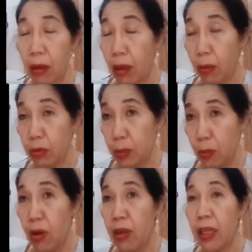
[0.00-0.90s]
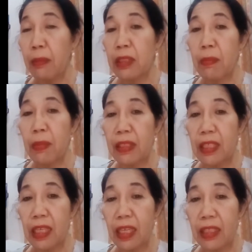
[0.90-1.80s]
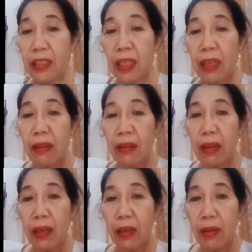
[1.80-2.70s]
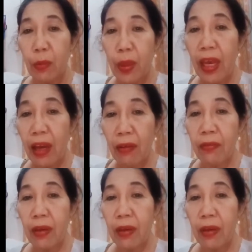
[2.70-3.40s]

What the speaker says: how small MCBC is, we have